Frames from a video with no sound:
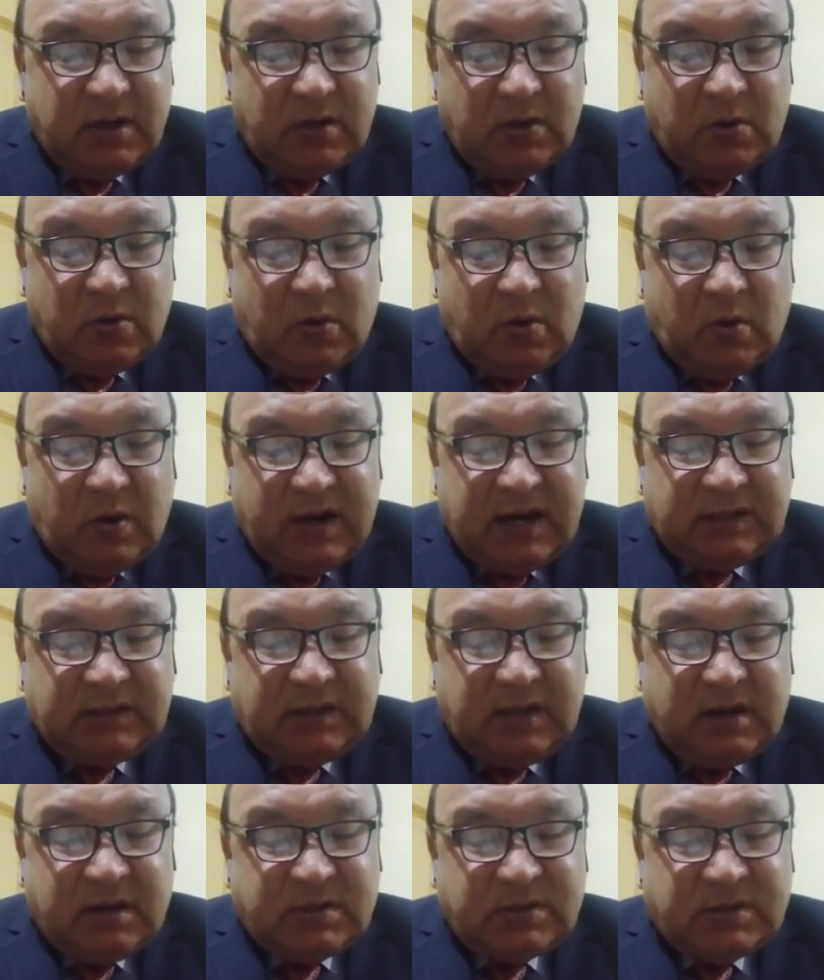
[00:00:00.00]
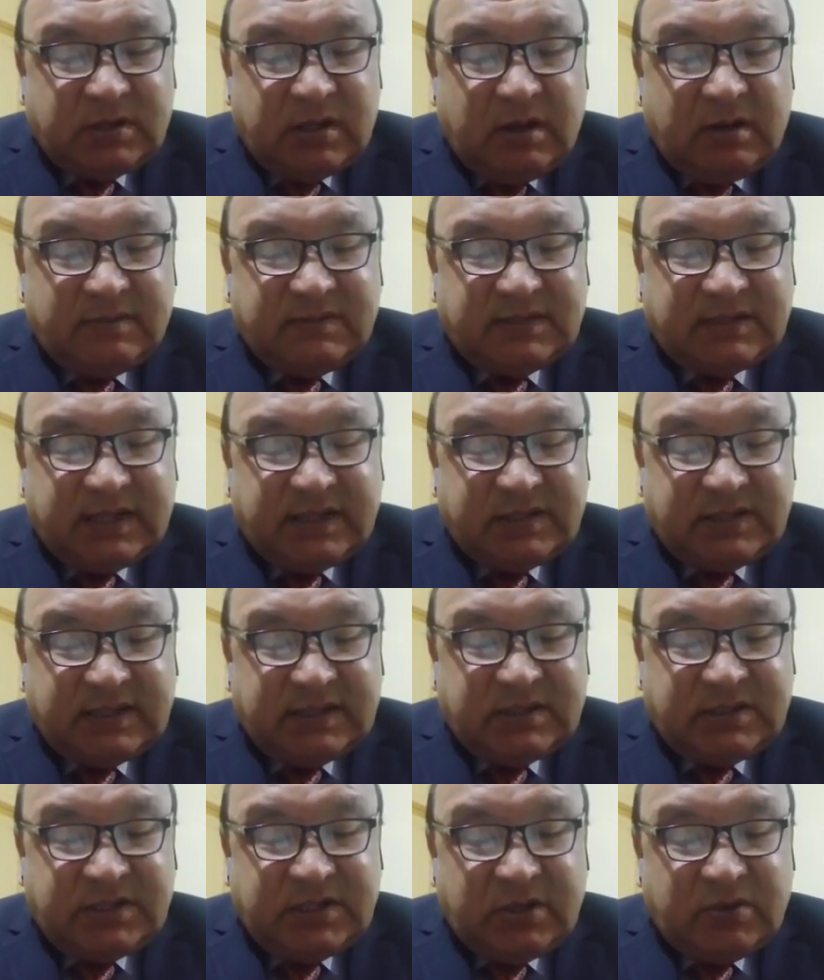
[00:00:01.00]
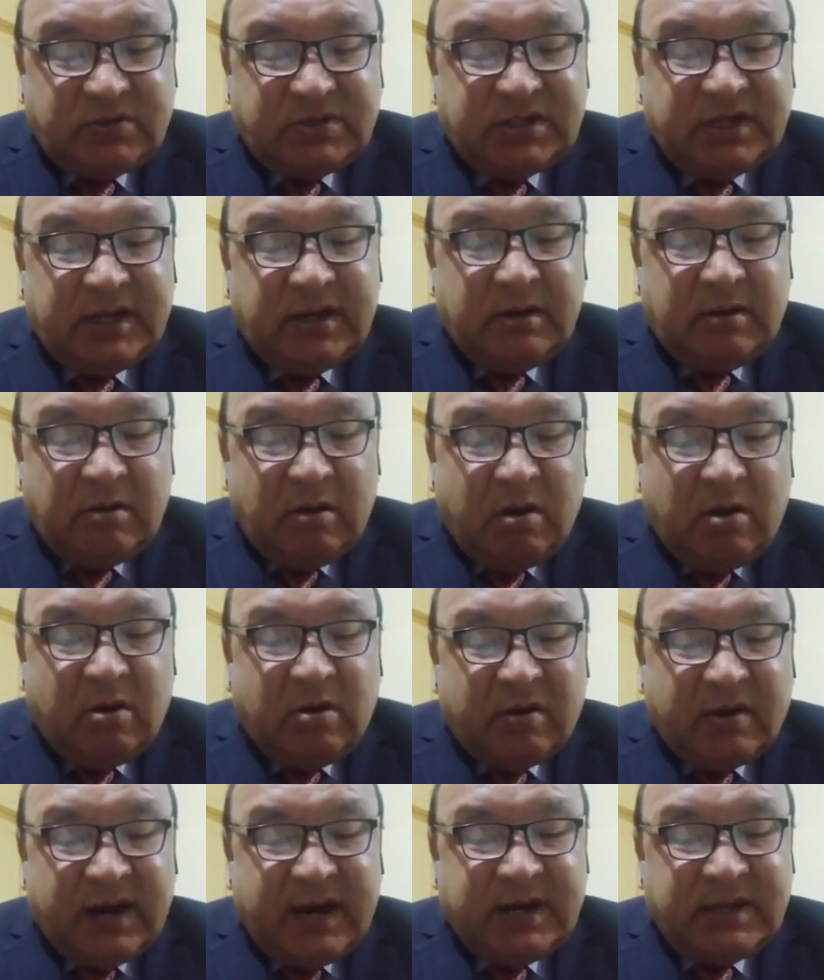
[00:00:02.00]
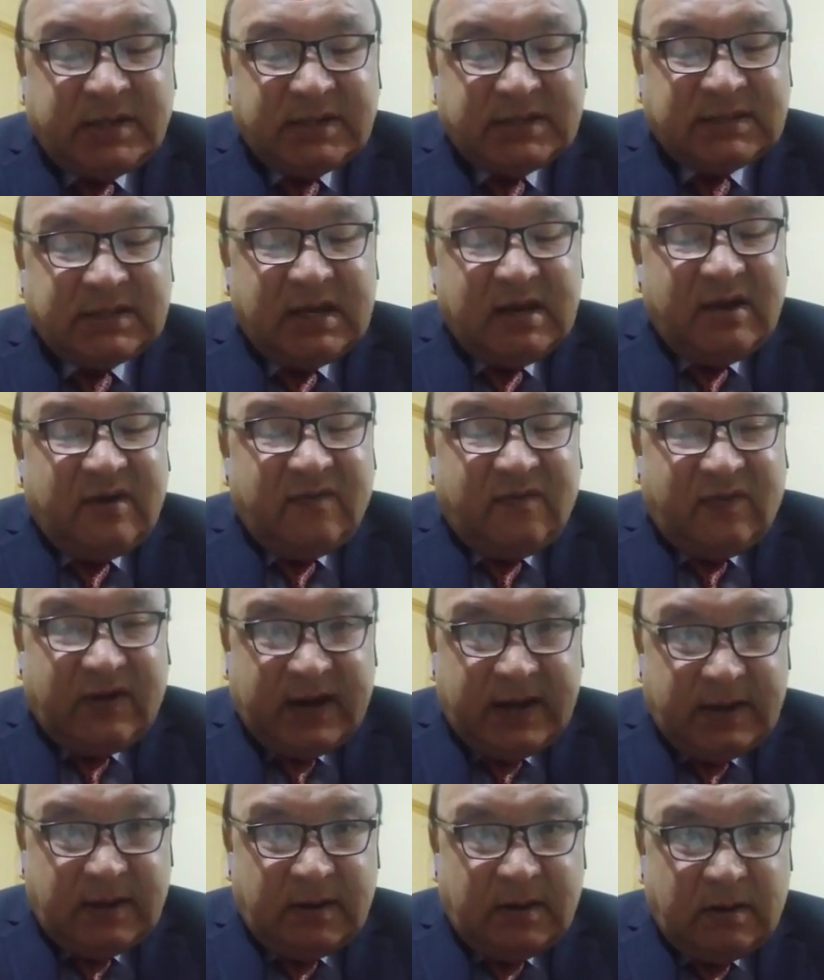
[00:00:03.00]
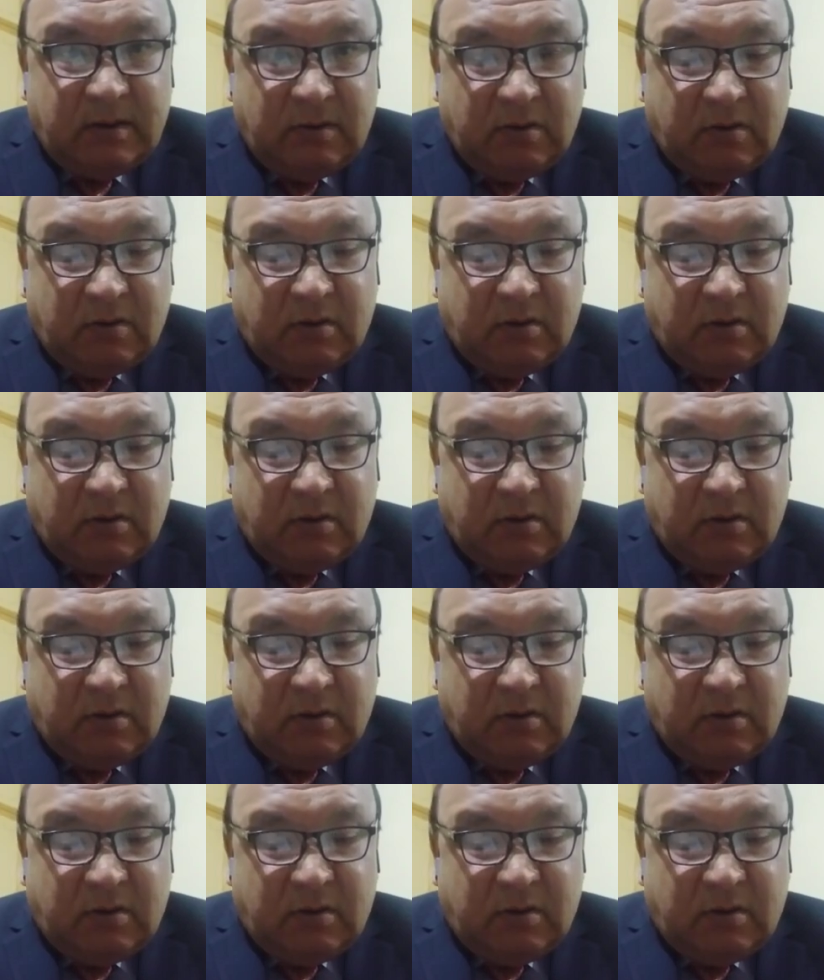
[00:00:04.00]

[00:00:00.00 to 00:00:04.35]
No other term such as duty, law, or right is final